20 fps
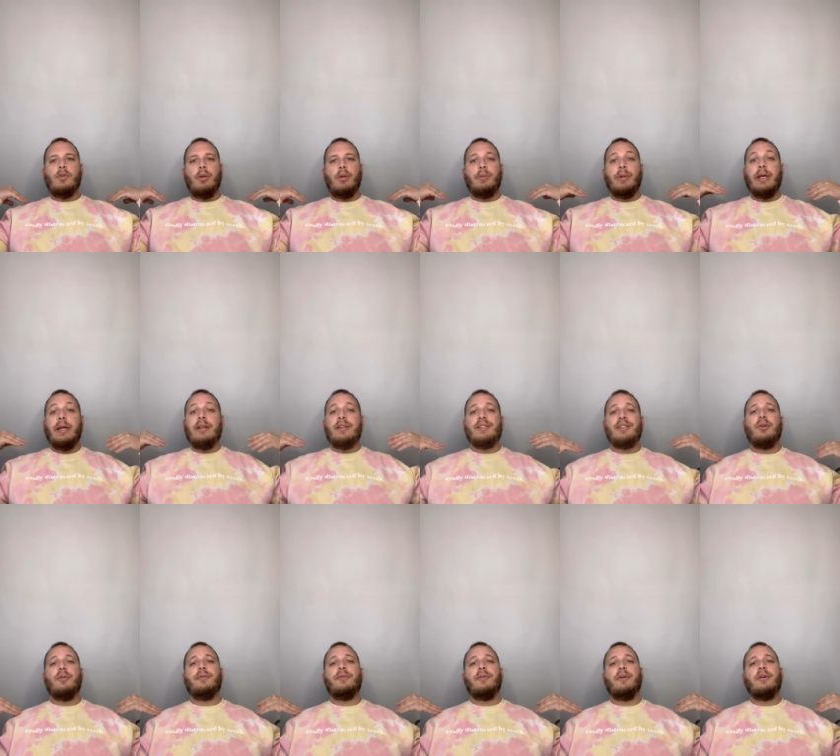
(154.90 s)
behind a
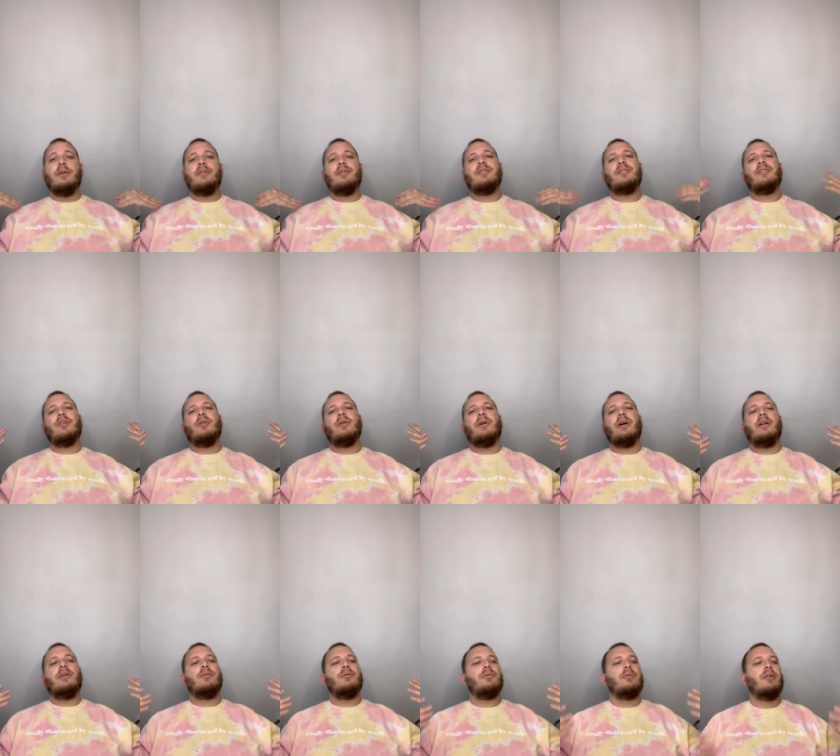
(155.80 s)
sofa, so I
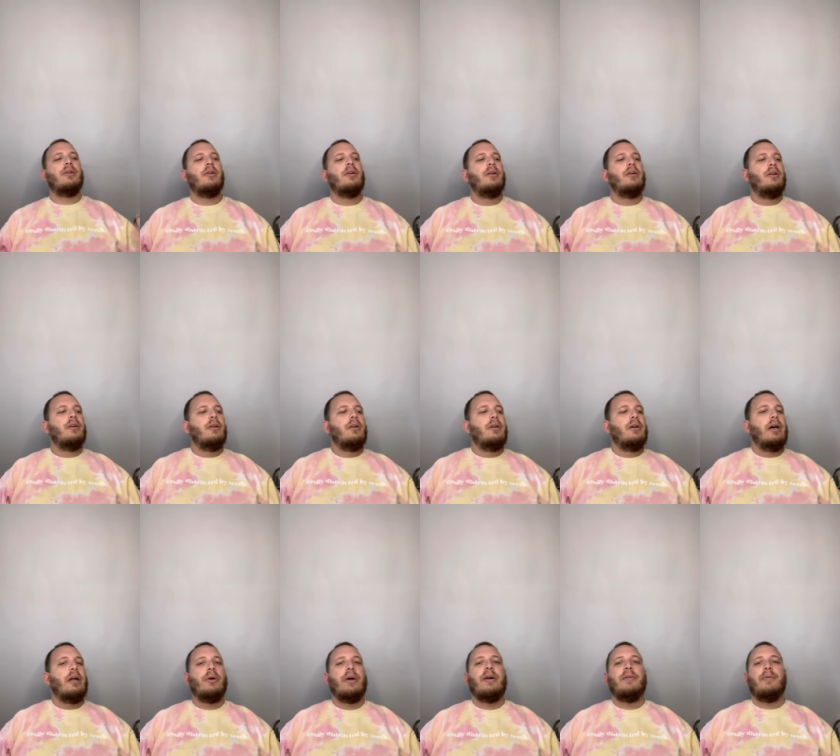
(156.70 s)
don't
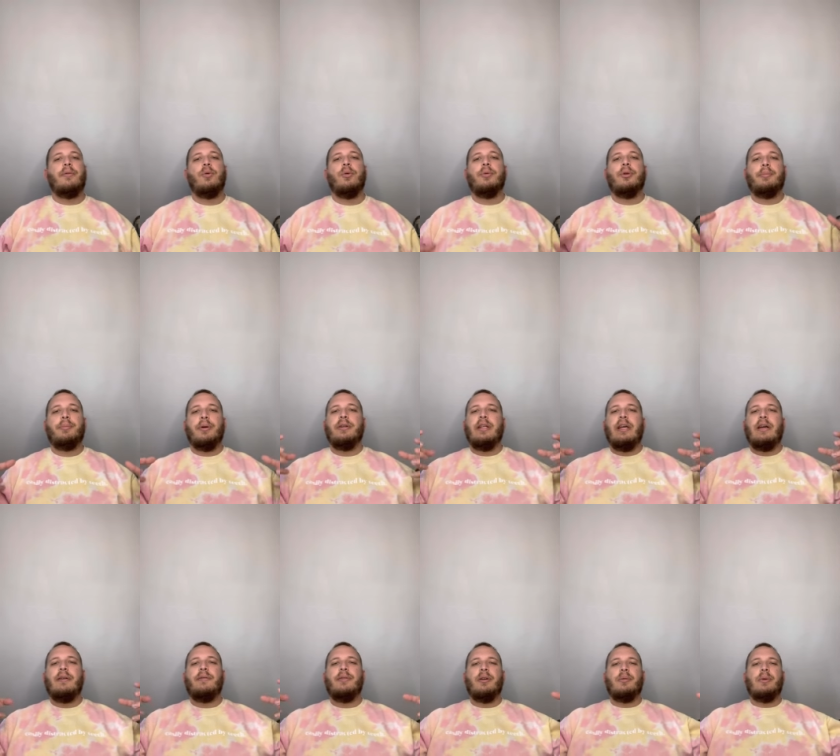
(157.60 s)
I don't have room to put
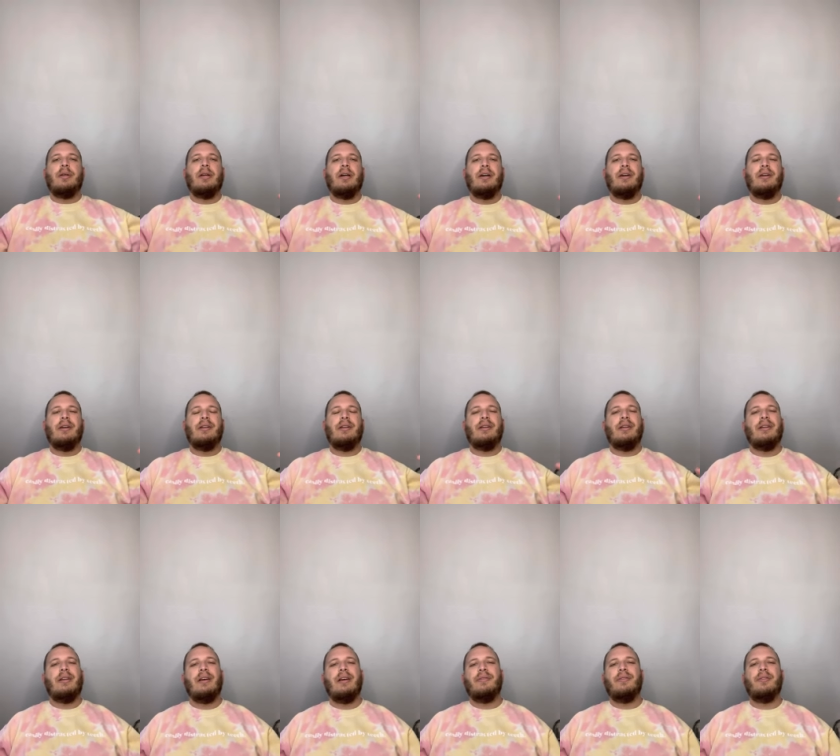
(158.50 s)
that thing behind, and
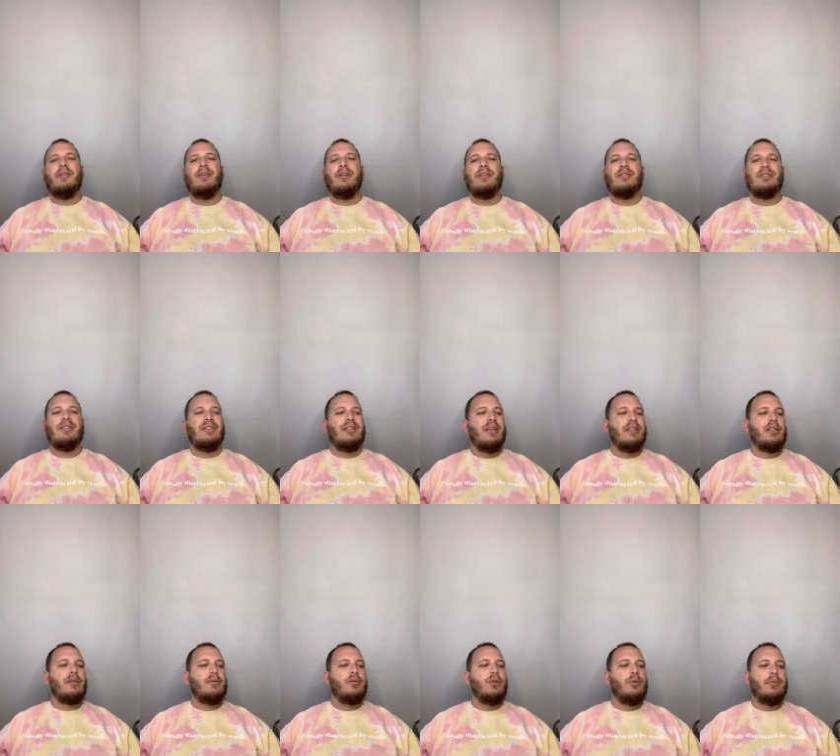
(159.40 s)
I feel like it just takes
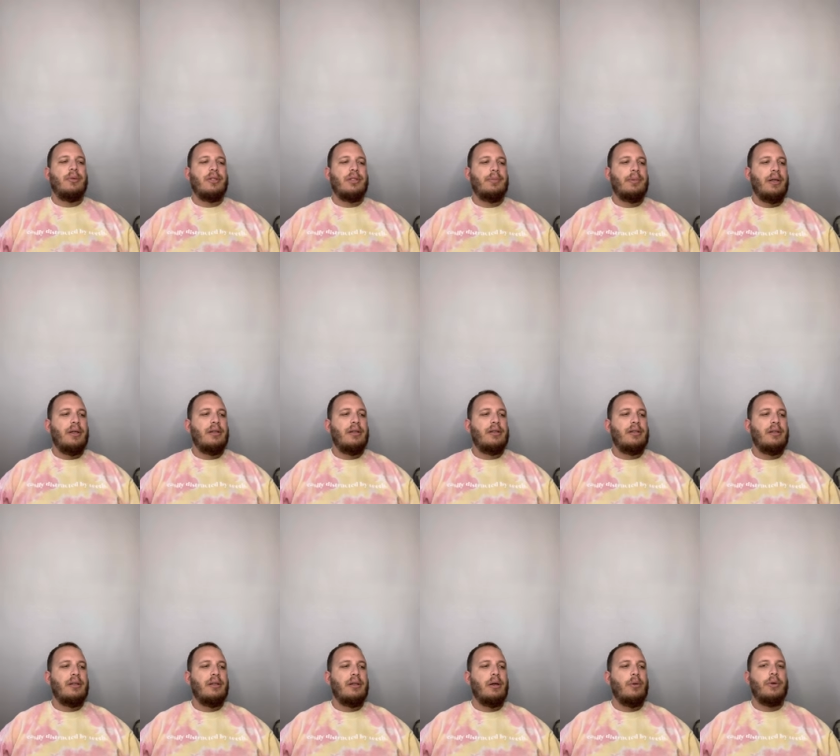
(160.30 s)
up too much space.
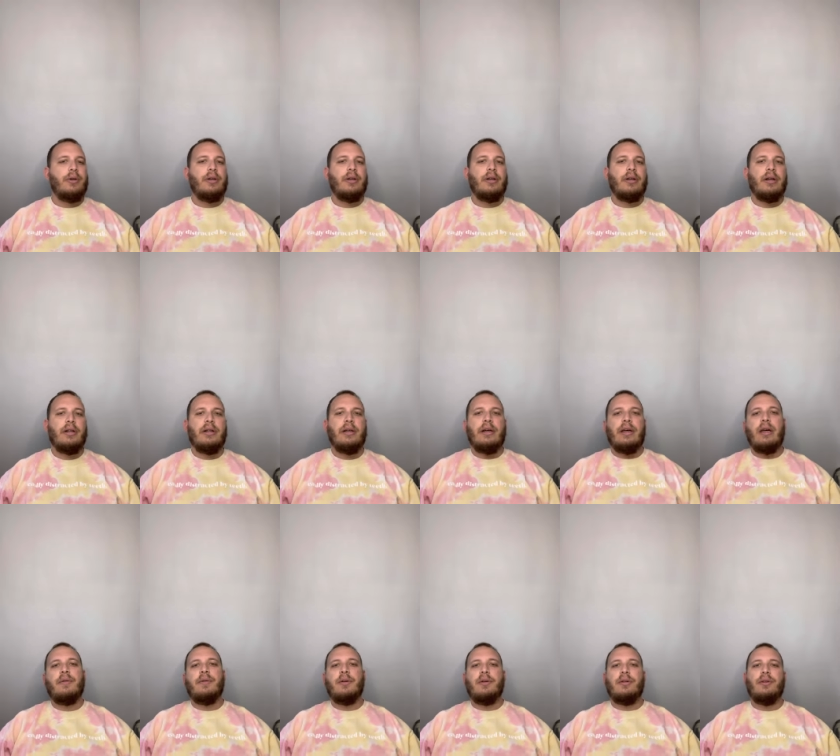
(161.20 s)
I want to kind of
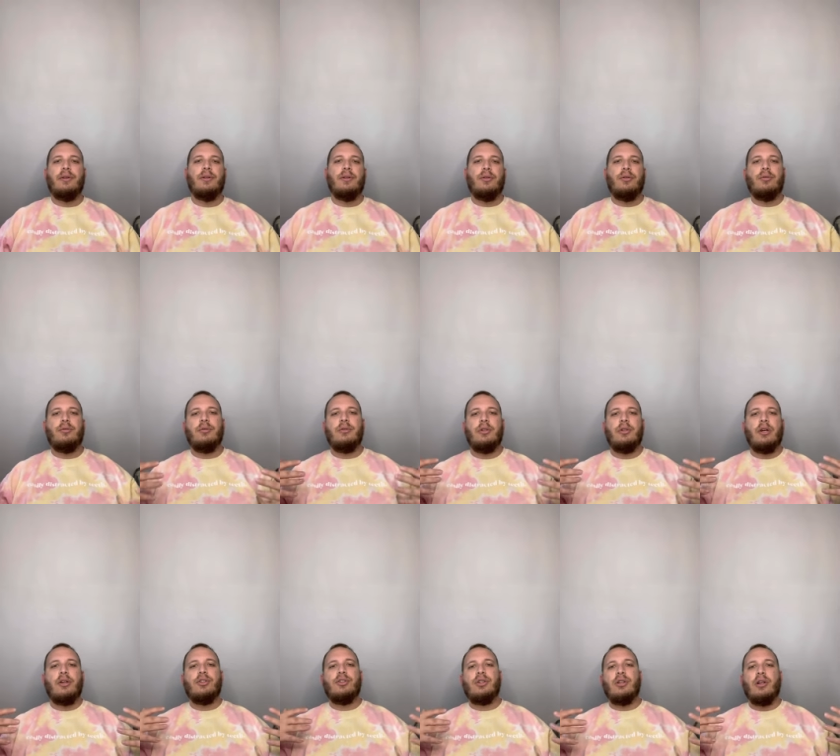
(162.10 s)
have it, you know,
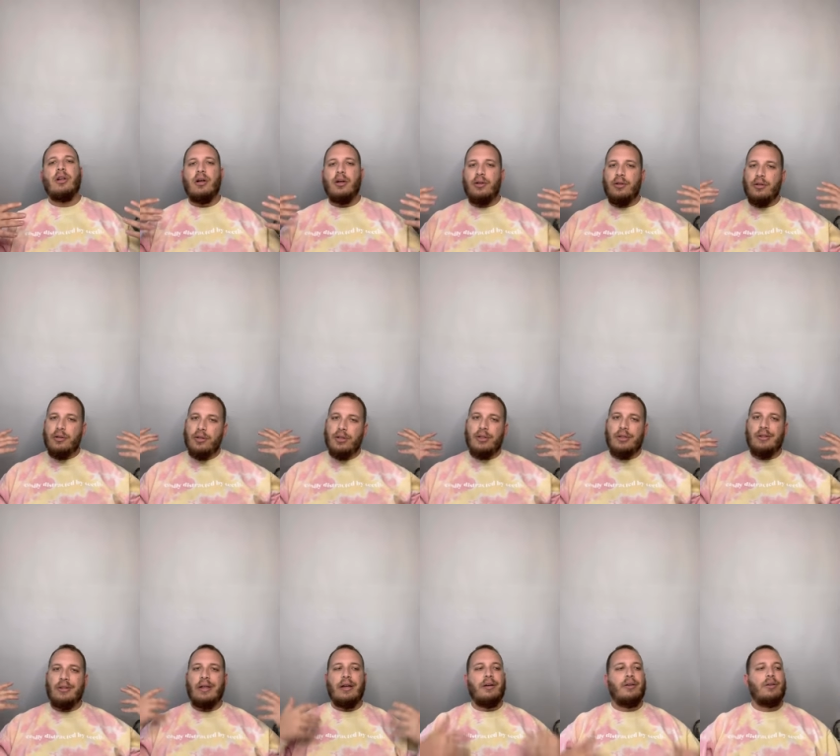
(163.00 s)
nonchalant, just
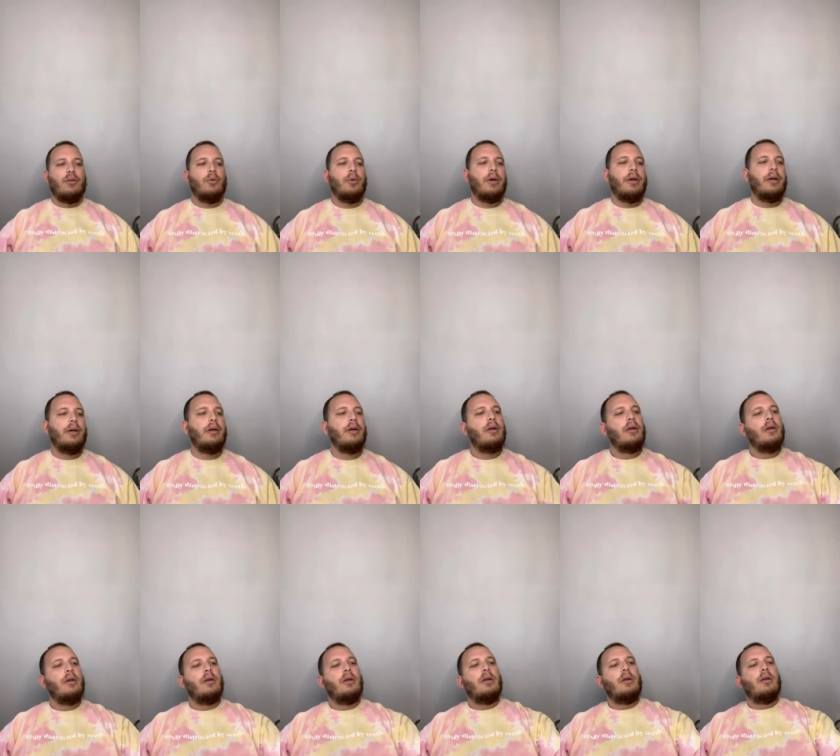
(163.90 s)
out of the way.
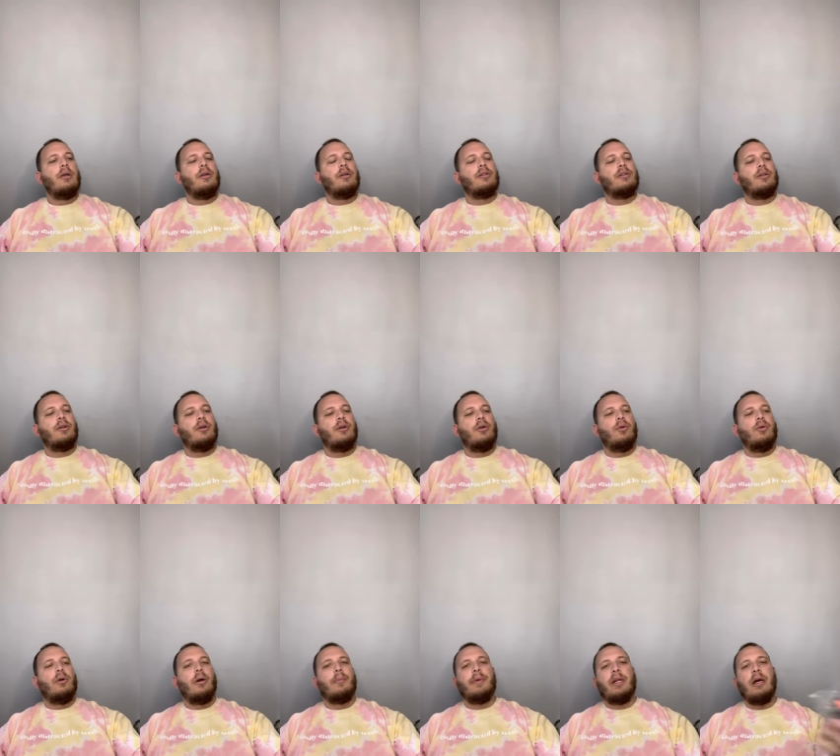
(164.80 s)
So,
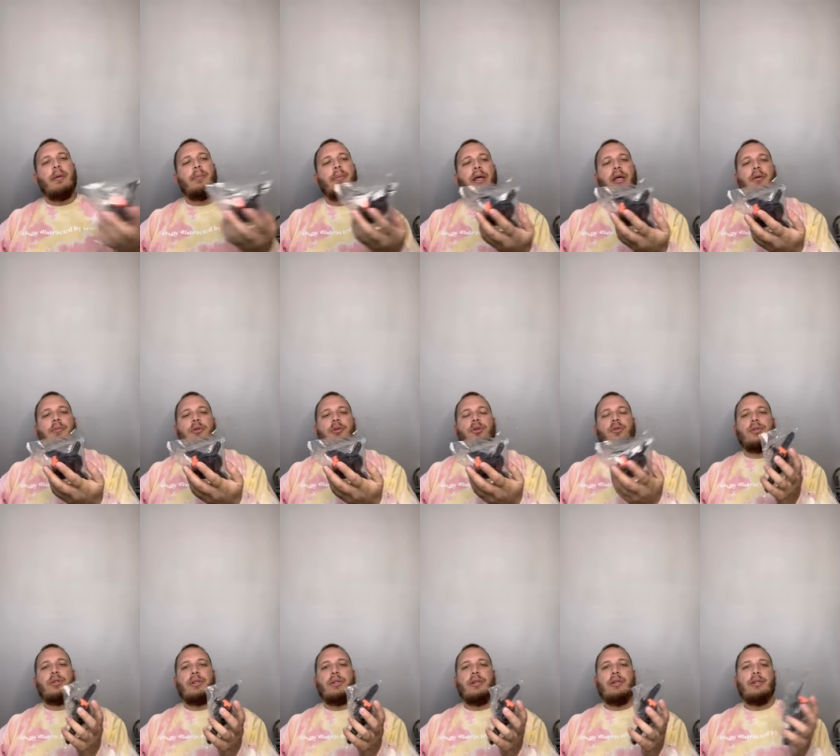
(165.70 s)
I mean, I may
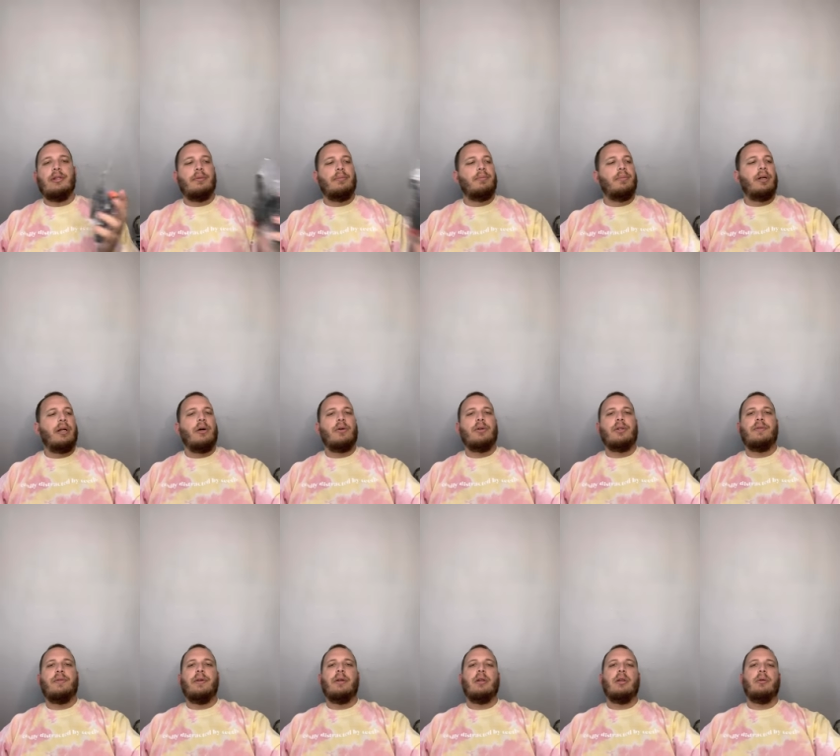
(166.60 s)
use these, but I was
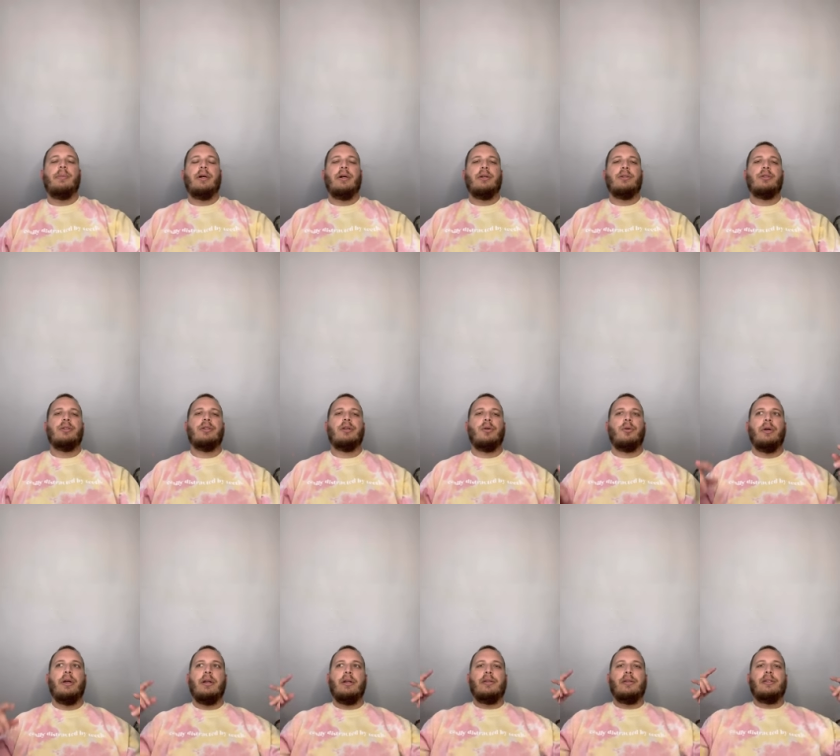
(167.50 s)
thinking about just
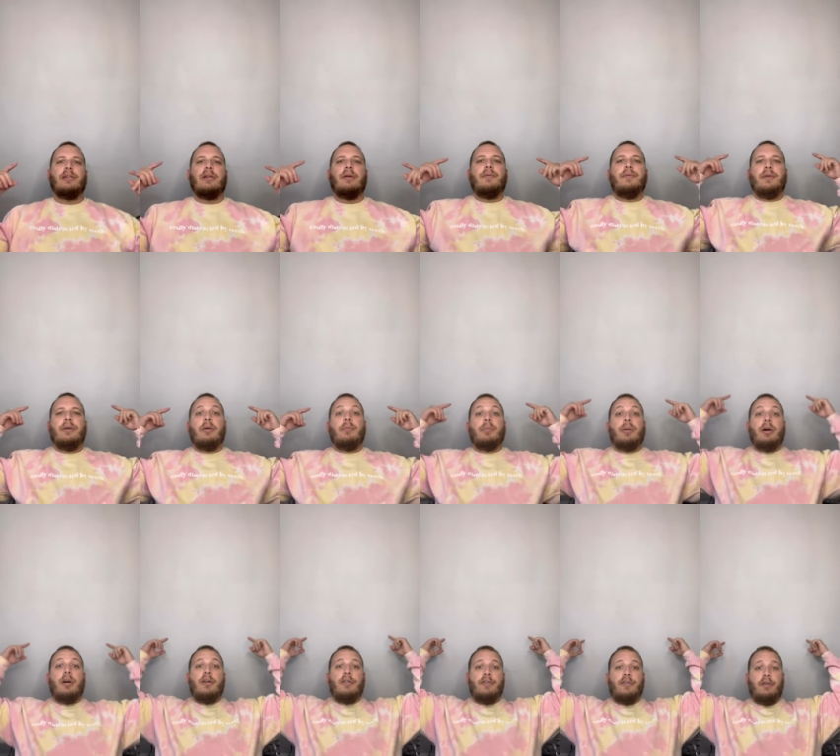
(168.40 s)
creating something
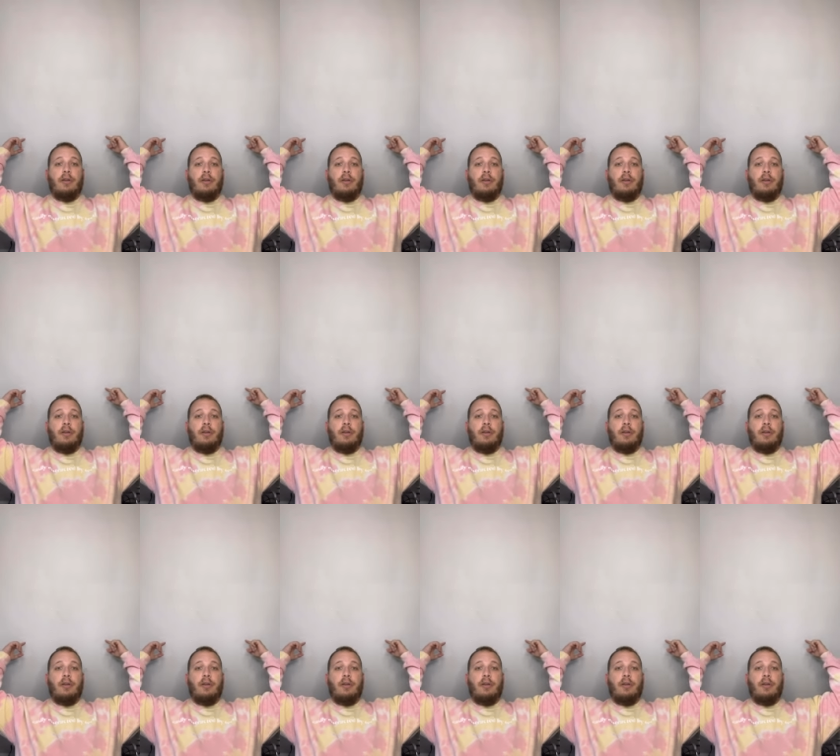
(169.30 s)
above